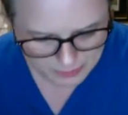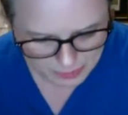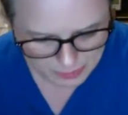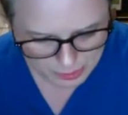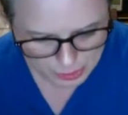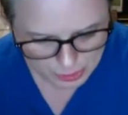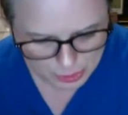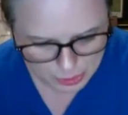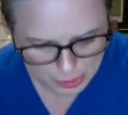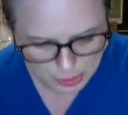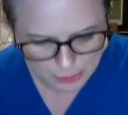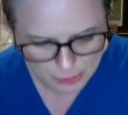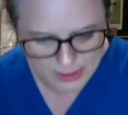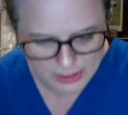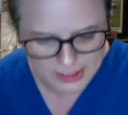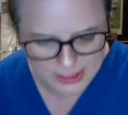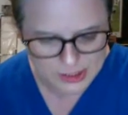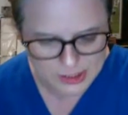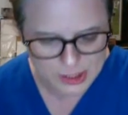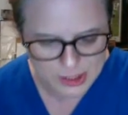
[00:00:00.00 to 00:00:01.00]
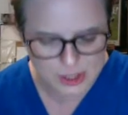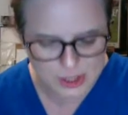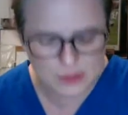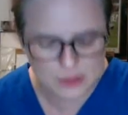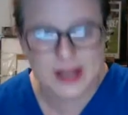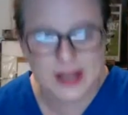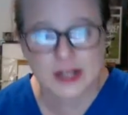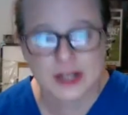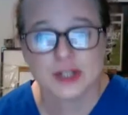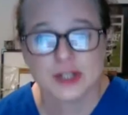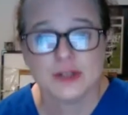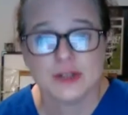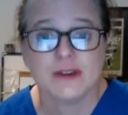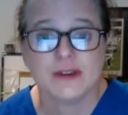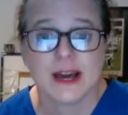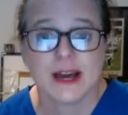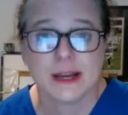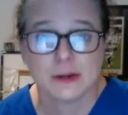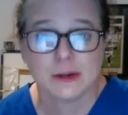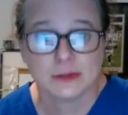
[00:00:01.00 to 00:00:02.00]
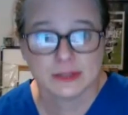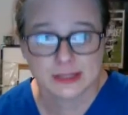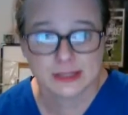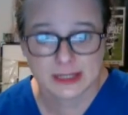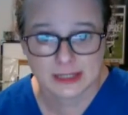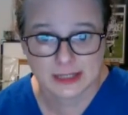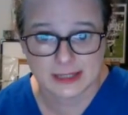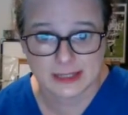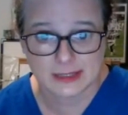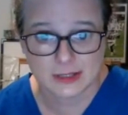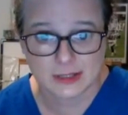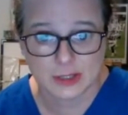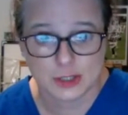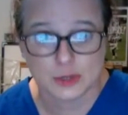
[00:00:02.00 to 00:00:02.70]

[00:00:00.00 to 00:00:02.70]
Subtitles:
You need to know how to do vital signs.